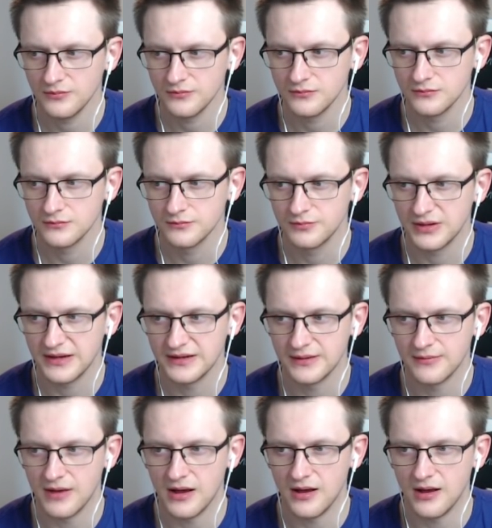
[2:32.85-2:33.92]
play them
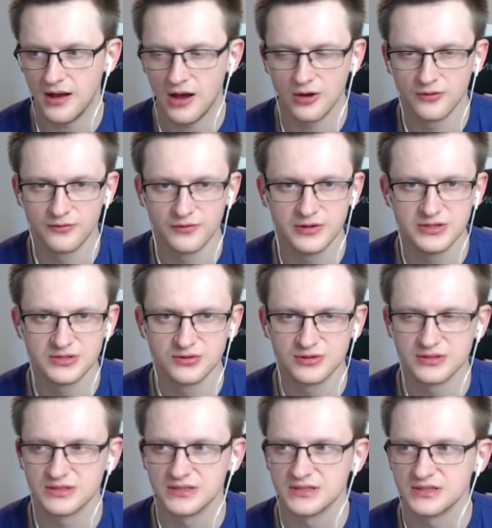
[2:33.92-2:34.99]
out of
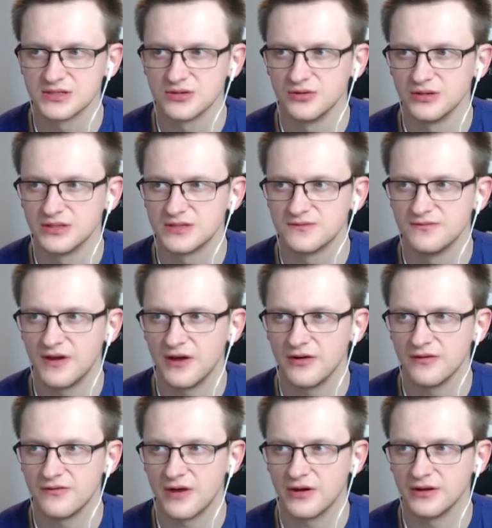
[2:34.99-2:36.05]
resources, so it's very,
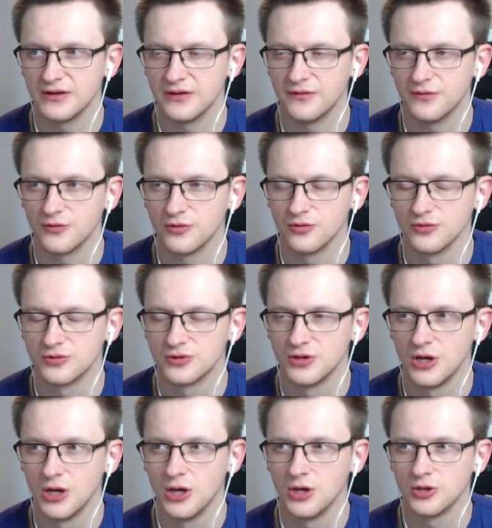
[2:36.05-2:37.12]
very difficult
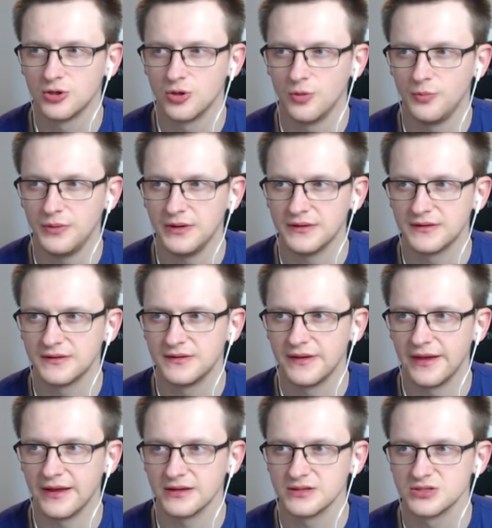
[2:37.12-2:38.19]
to beat
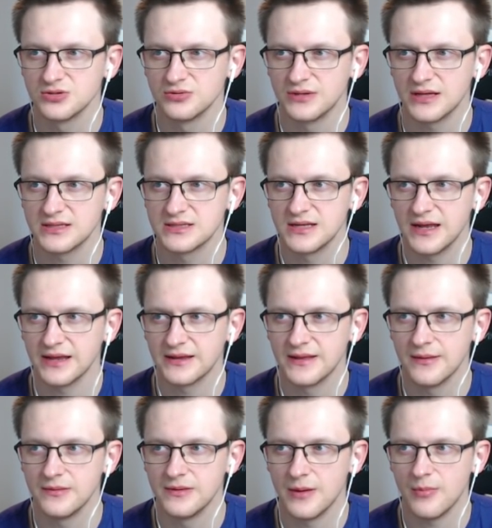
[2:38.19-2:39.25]
that. So that's like the
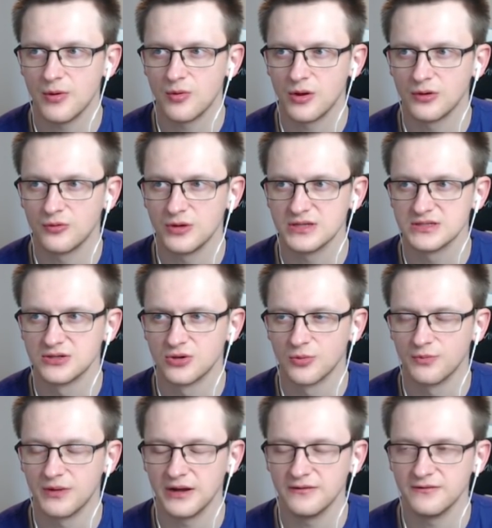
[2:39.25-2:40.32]
number one reason to
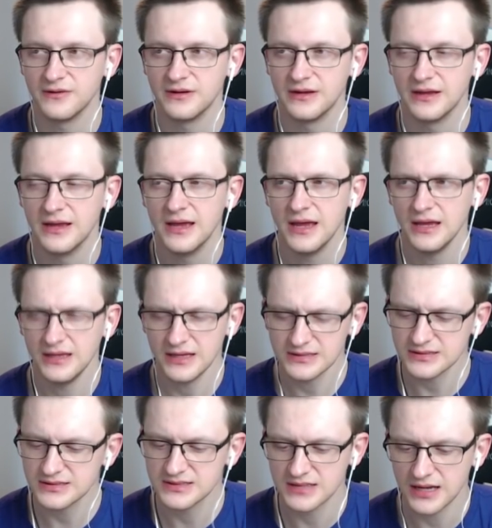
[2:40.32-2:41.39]
play Finley. Yes,
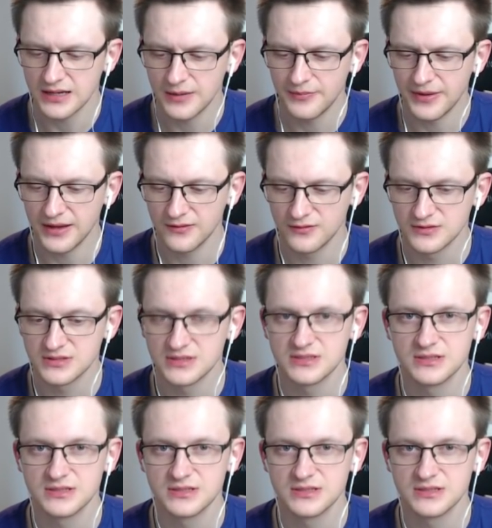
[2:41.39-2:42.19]
it's kind of bad versus